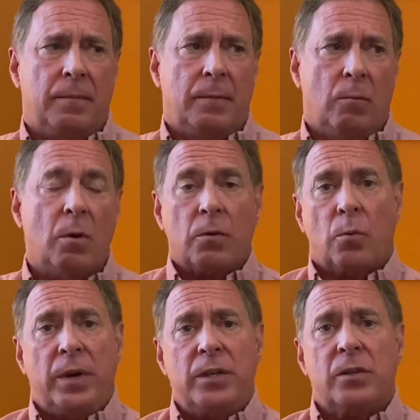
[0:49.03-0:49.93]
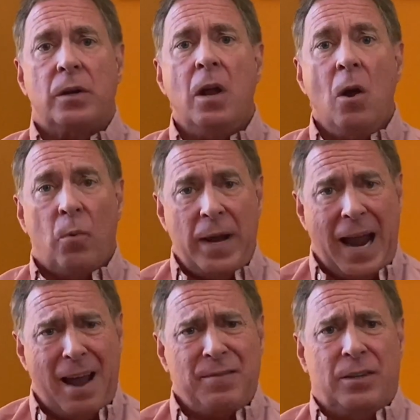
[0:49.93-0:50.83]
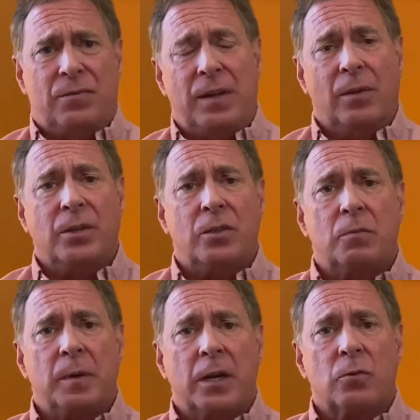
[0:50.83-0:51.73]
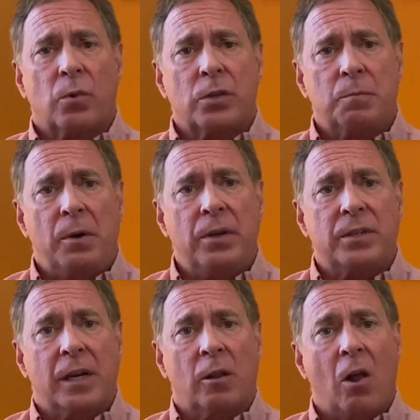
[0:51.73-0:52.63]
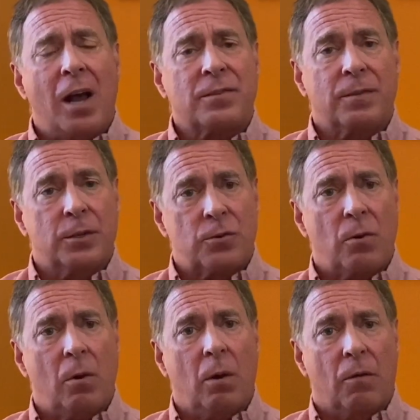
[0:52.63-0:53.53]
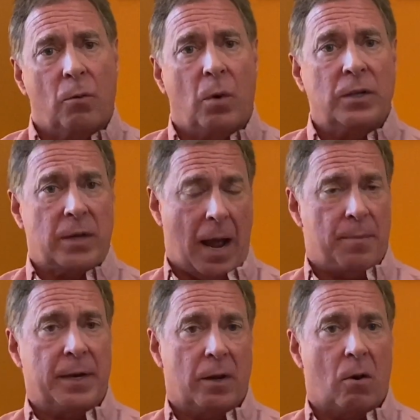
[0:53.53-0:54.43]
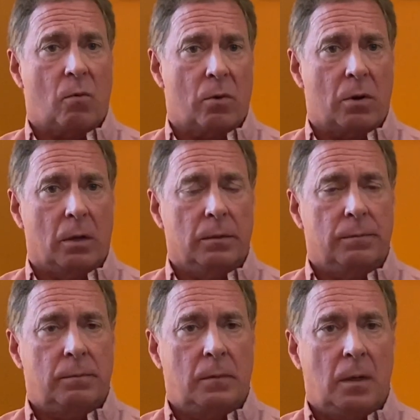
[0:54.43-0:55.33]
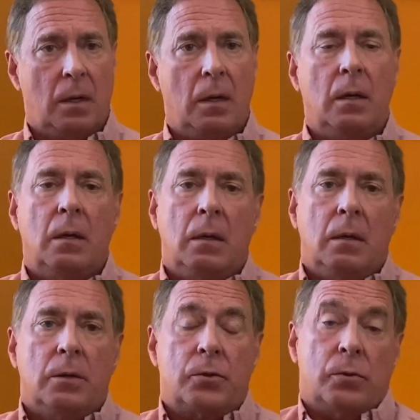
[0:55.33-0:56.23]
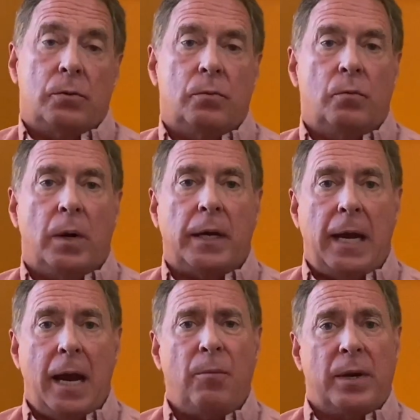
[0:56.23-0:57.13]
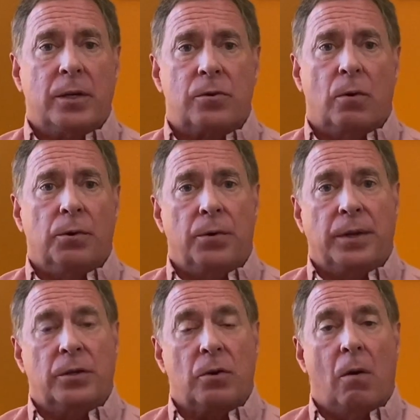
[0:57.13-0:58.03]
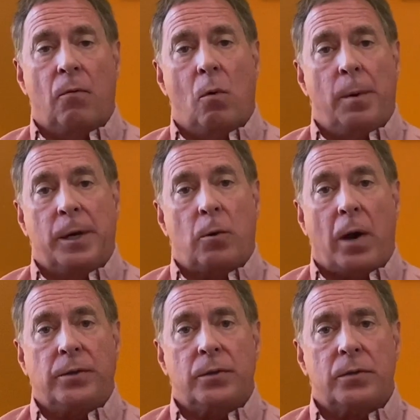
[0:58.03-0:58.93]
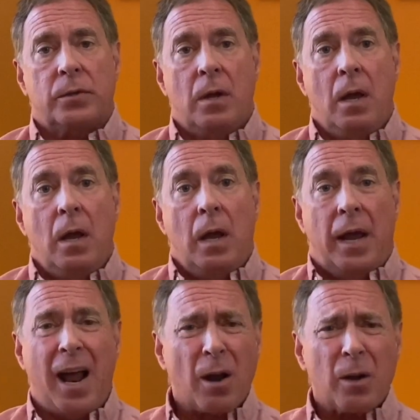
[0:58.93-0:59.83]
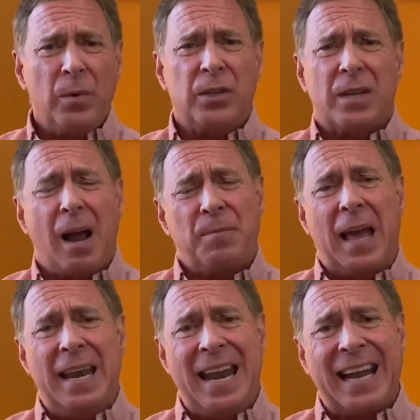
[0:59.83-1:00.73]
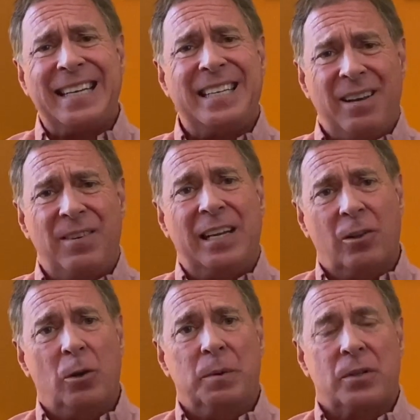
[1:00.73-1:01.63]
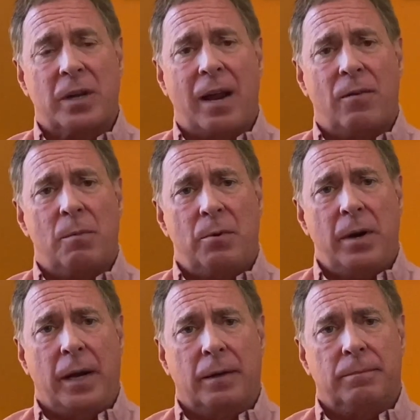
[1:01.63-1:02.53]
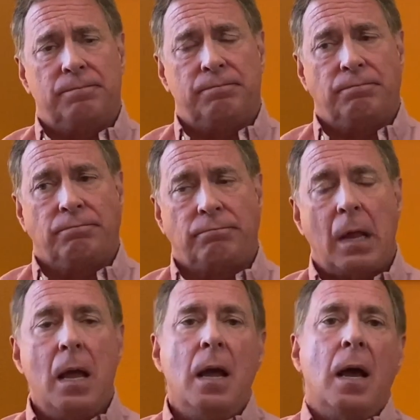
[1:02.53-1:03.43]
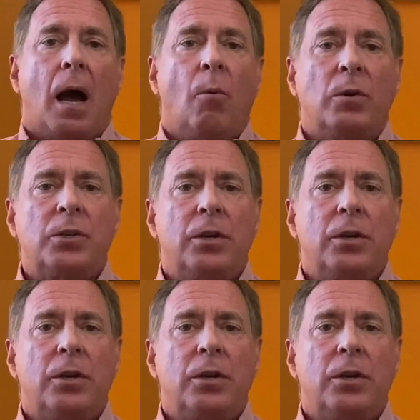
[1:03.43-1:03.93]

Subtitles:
Well, the reason we have these feelings is because we're experiencing a loss of control over what's happening in our world. So what can we control during this overwhelming crisis? And how can we stop that negativity loop inside of our brain? I want you to